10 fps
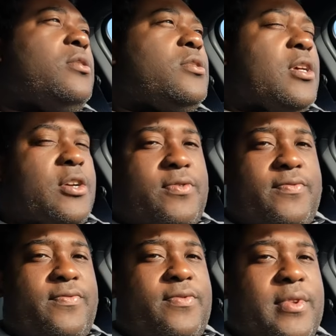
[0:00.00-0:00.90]
So
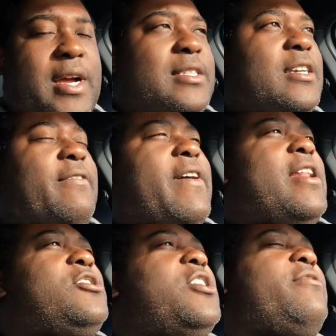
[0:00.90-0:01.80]
took
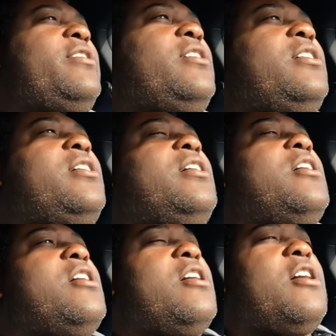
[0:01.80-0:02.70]
advantage of it.
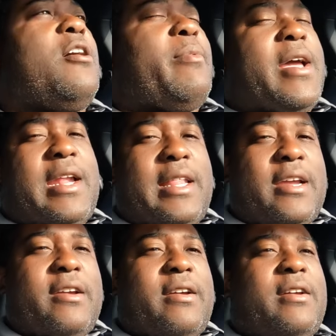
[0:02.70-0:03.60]
I'm headed
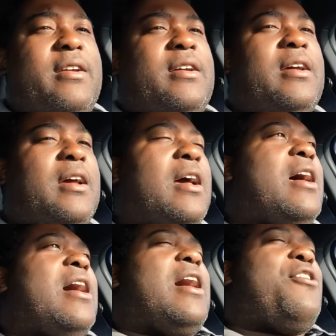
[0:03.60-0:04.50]
there.
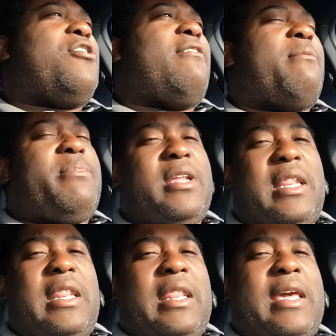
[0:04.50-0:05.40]
I don't know if I'm gonna be
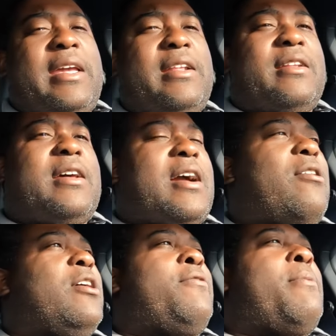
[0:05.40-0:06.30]
late. Like I
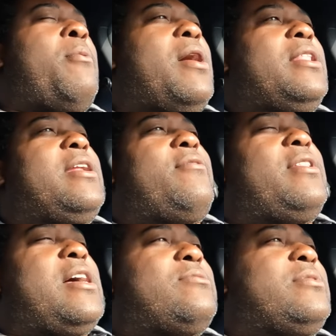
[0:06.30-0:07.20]
looked for my wallet and I
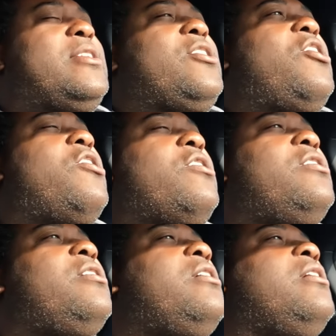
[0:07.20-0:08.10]
realized what's in the car.
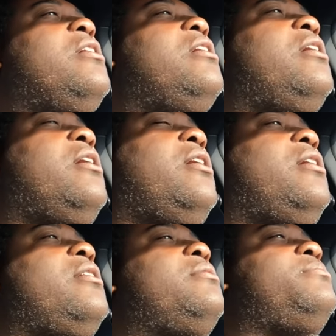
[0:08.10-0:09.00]

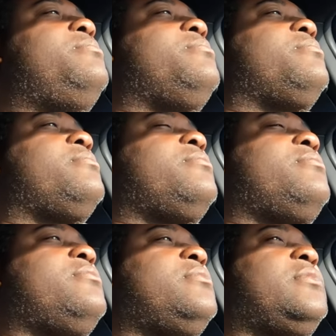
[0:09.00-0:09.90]

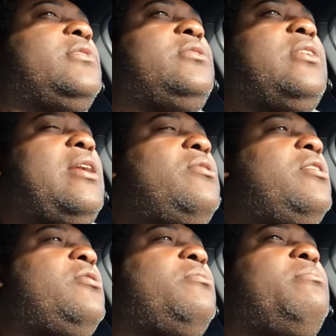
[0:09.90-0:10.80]
Um, so I don't
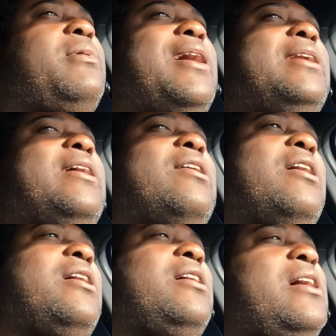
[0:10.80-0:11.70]
know, but I doubt
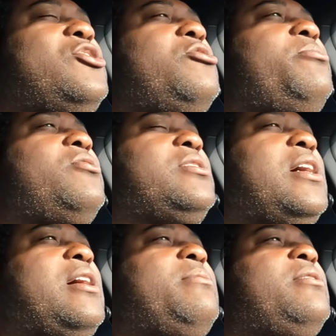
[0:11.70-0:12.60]
I, I should be on
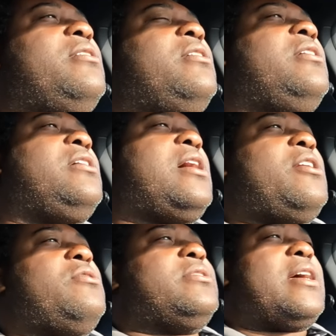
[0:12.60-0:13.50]
time. I
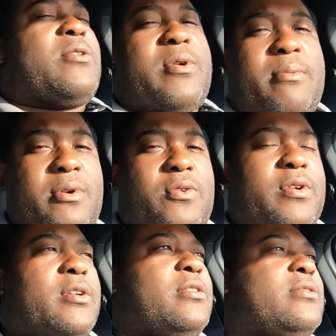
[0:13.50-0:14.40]
know exactly where I'm
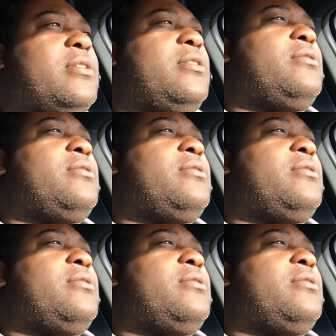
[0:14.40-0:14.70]
going, so